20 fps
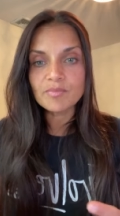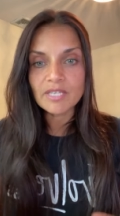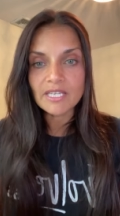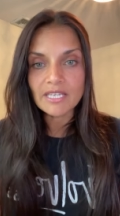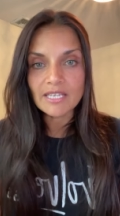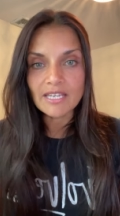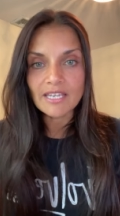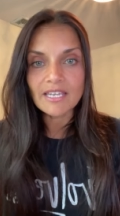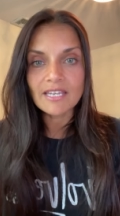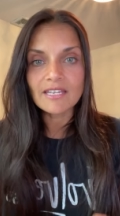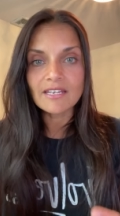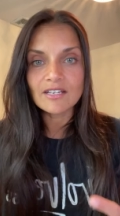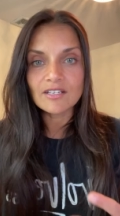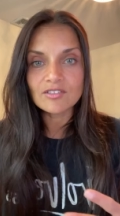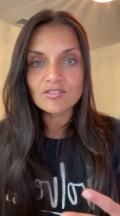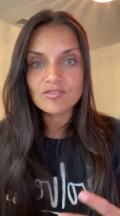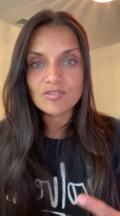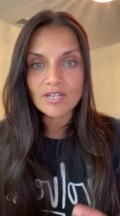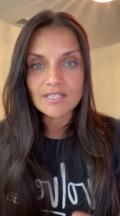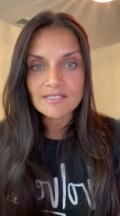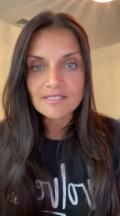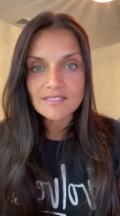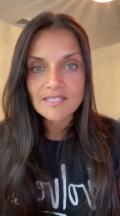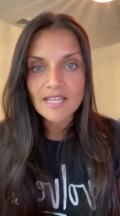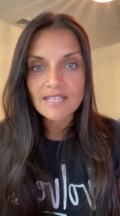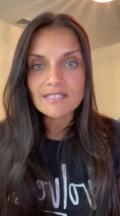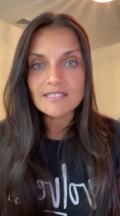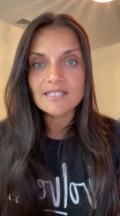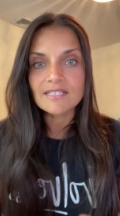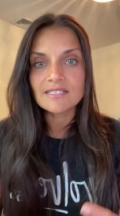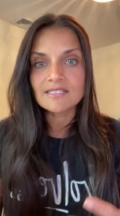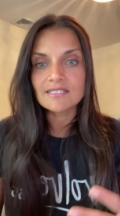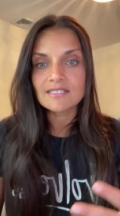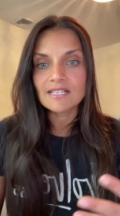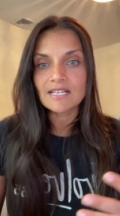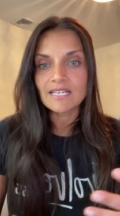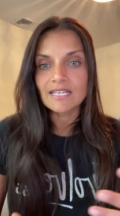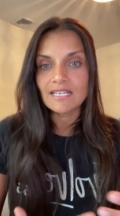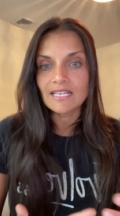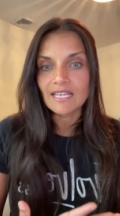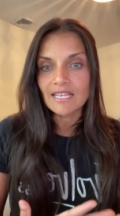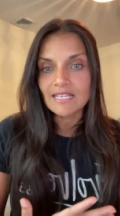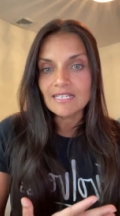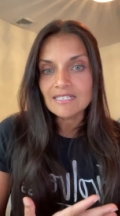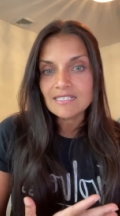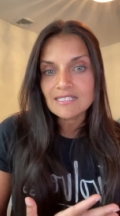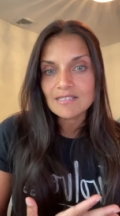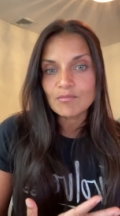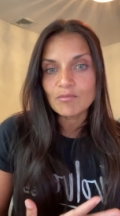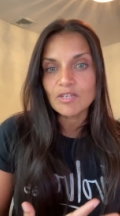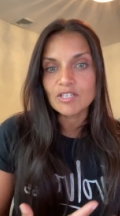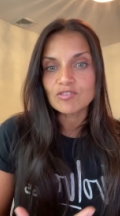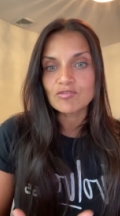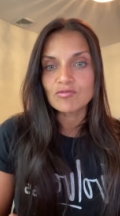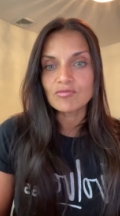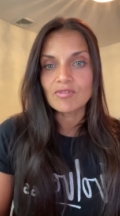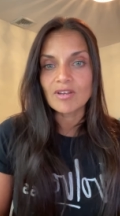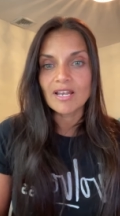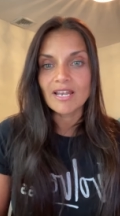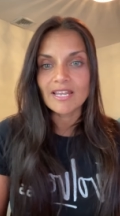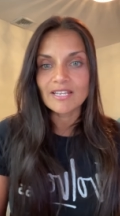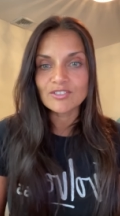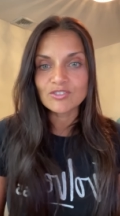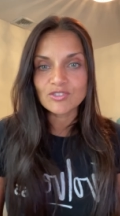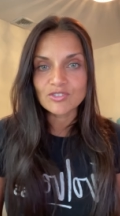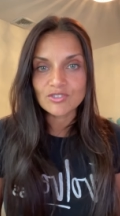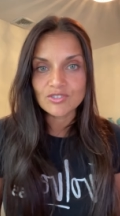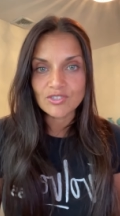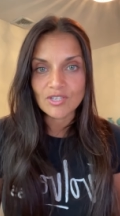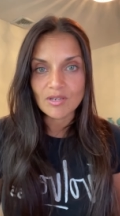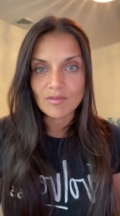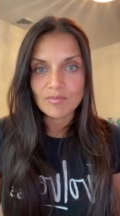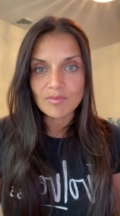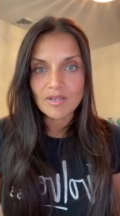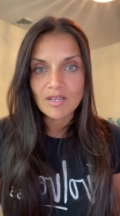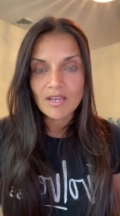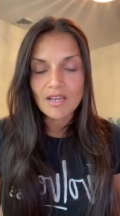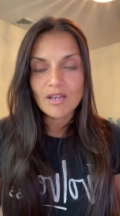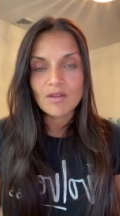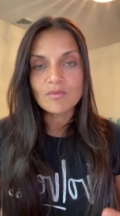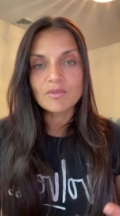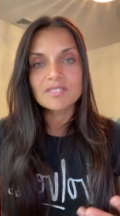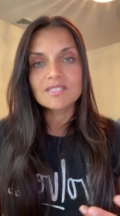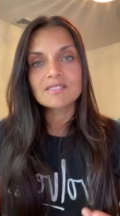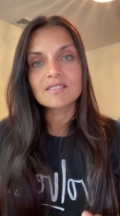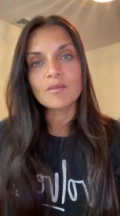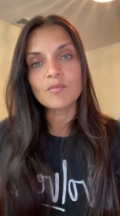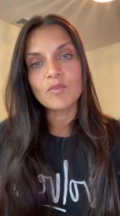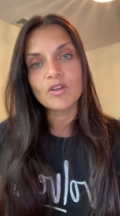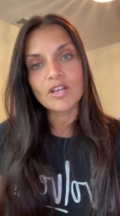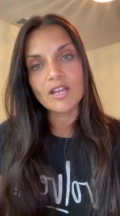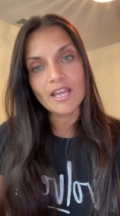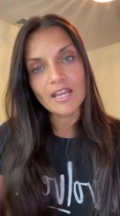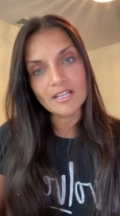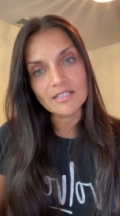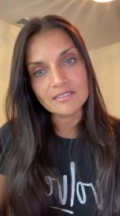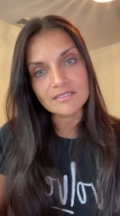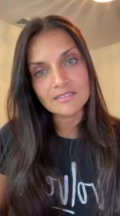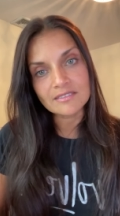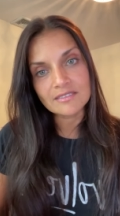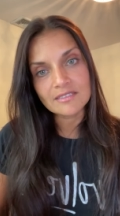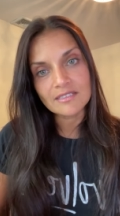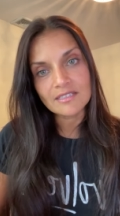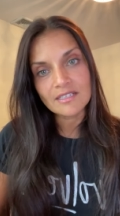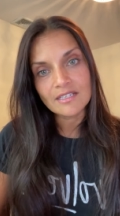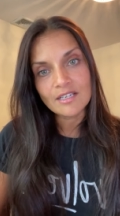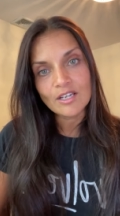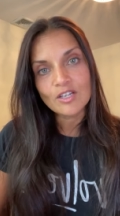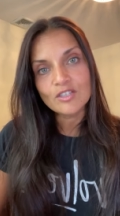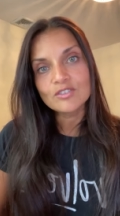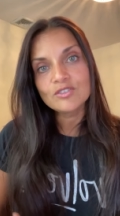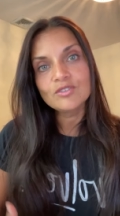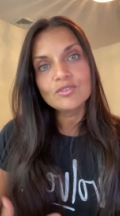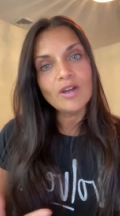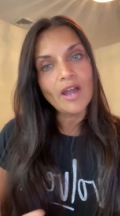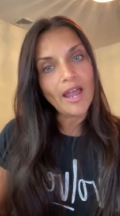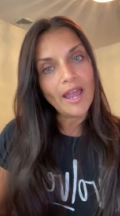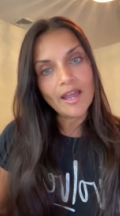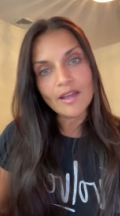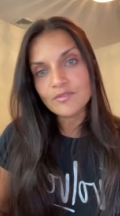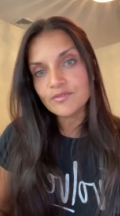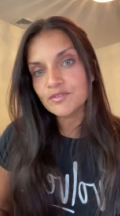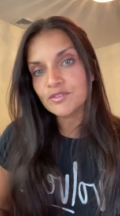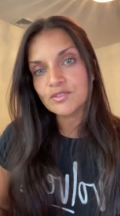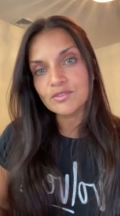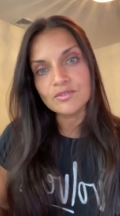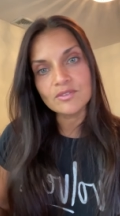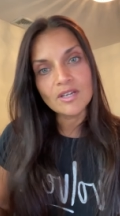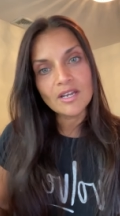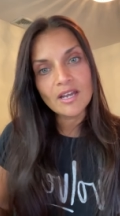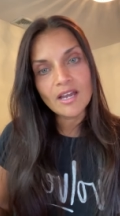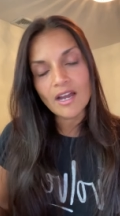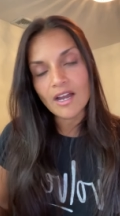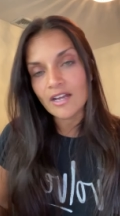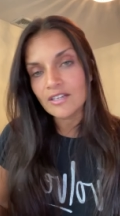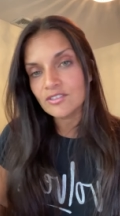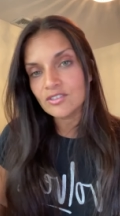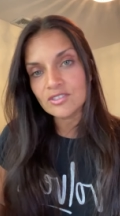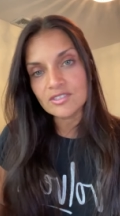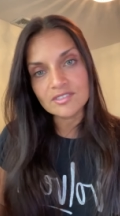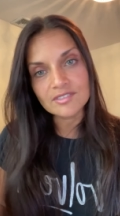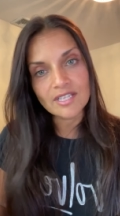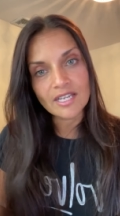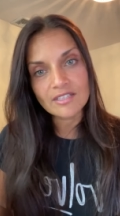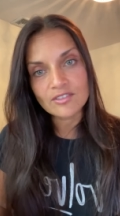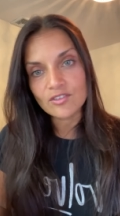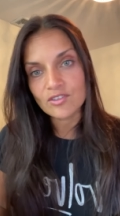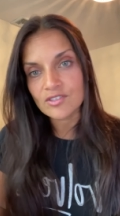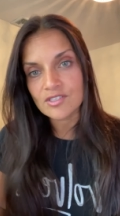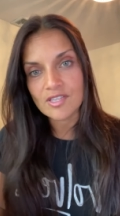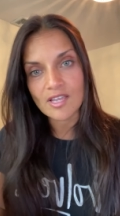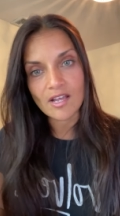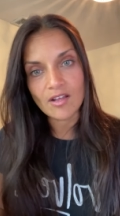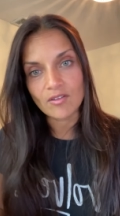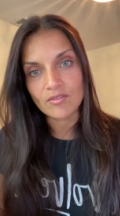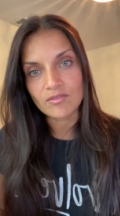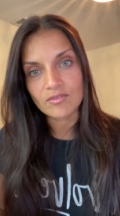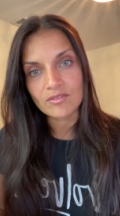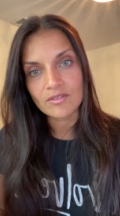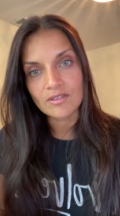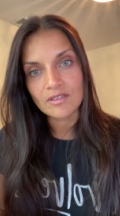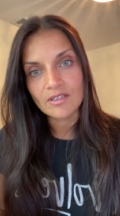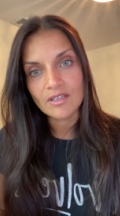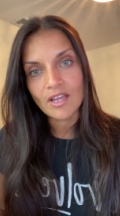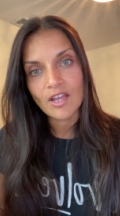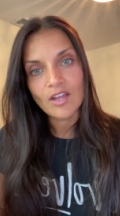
to be in a transcendently intimate relationship with someone else, you have to understand yourself.